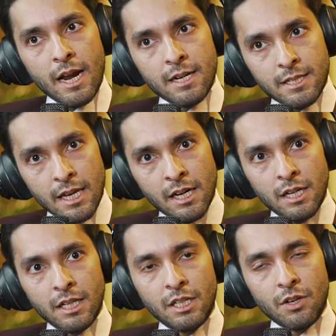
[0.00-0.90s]
And
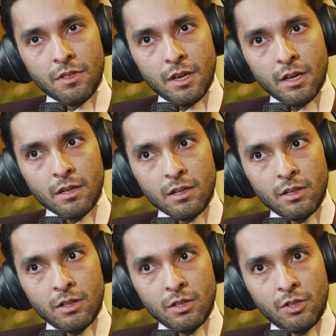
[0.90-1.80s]
secondly, do you think
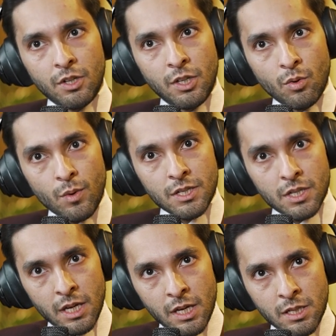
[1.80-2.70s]
the
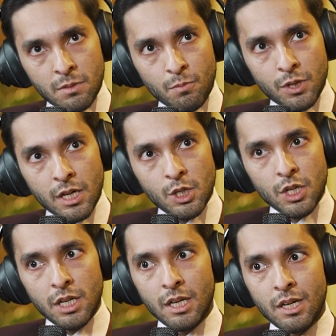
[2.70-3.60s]
US is
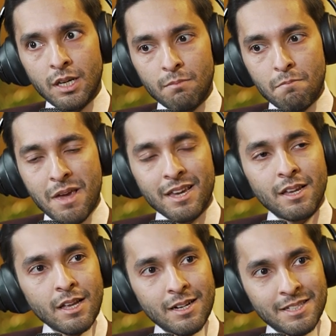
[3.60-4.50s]
potentially
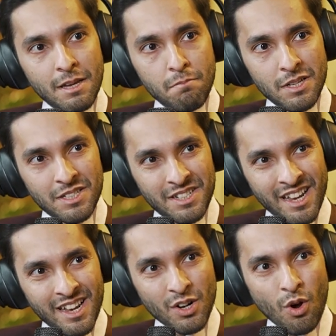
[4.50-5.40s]
making that same
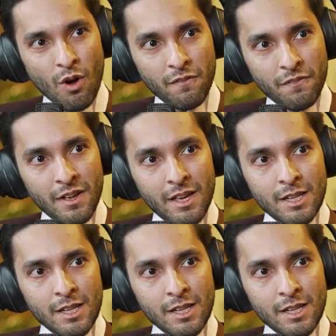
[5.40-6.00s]
mistake of